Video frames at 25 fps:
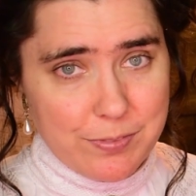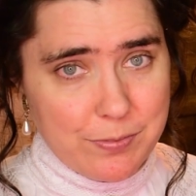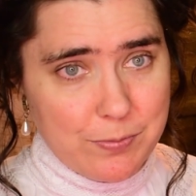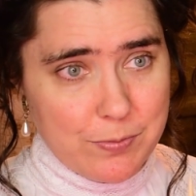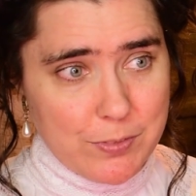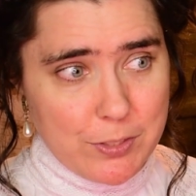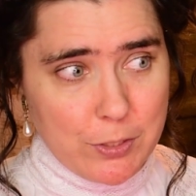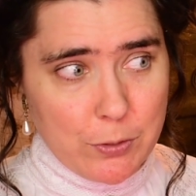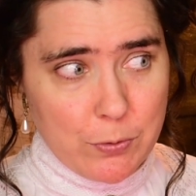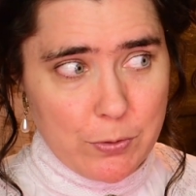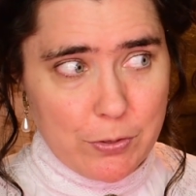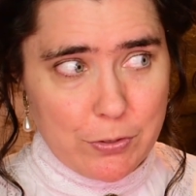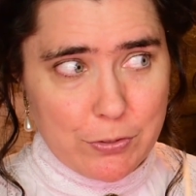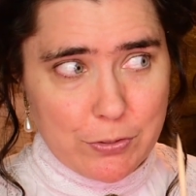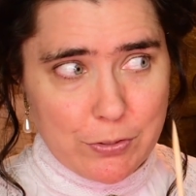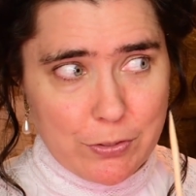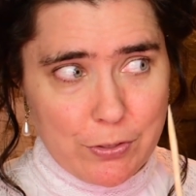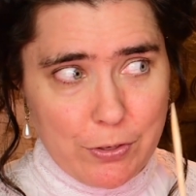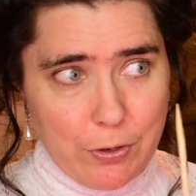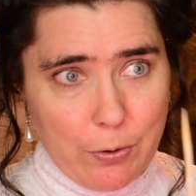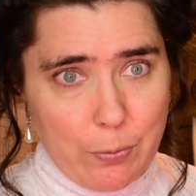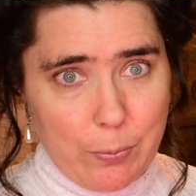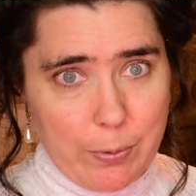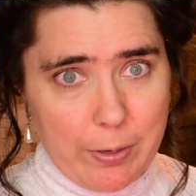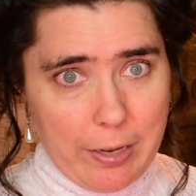So there's
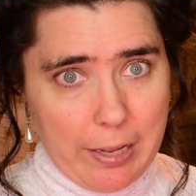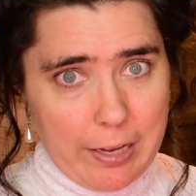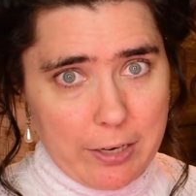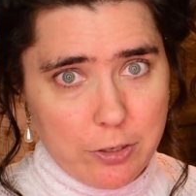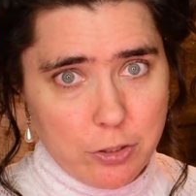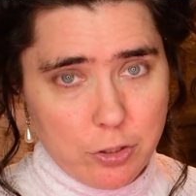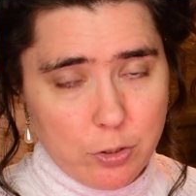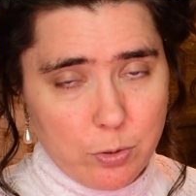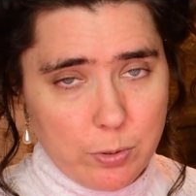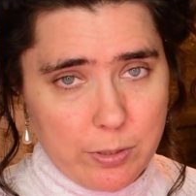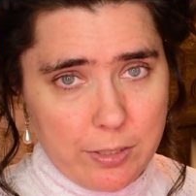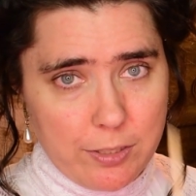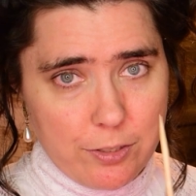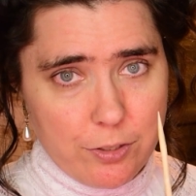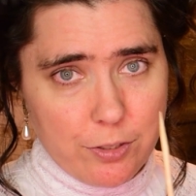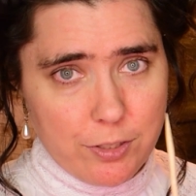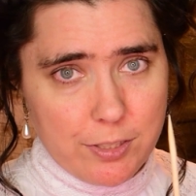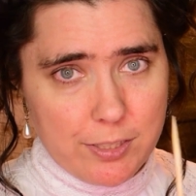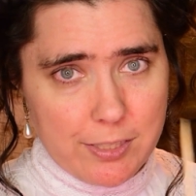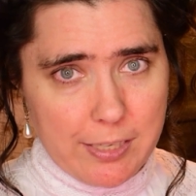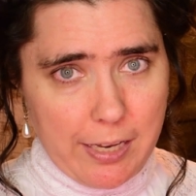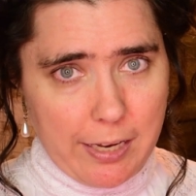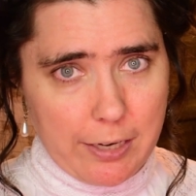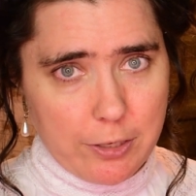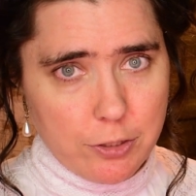no actual
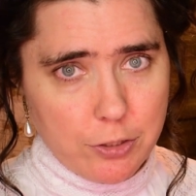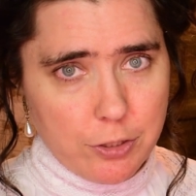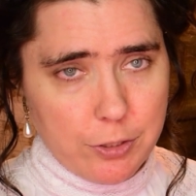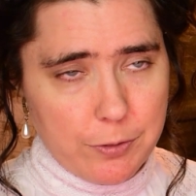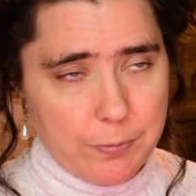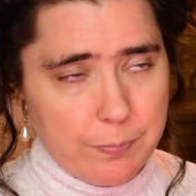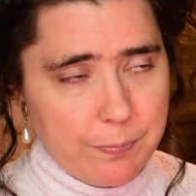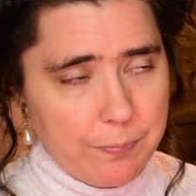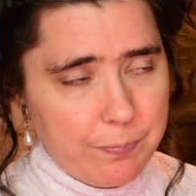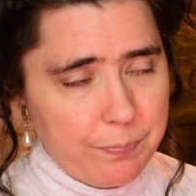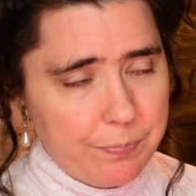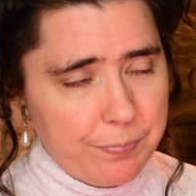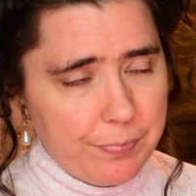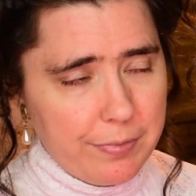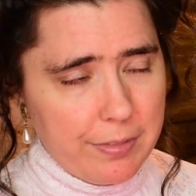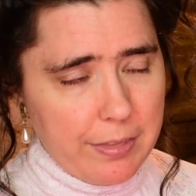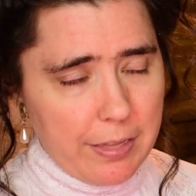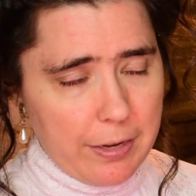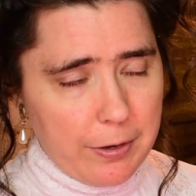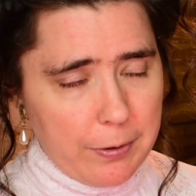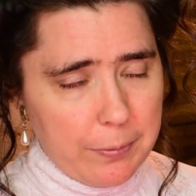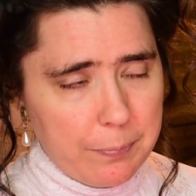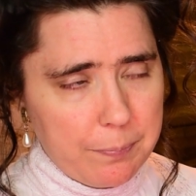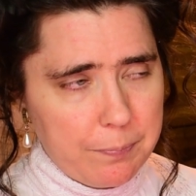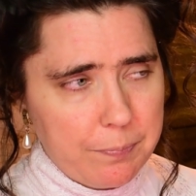intersection
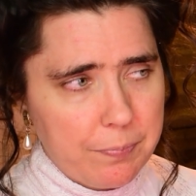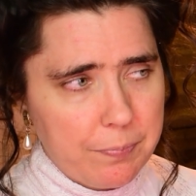there.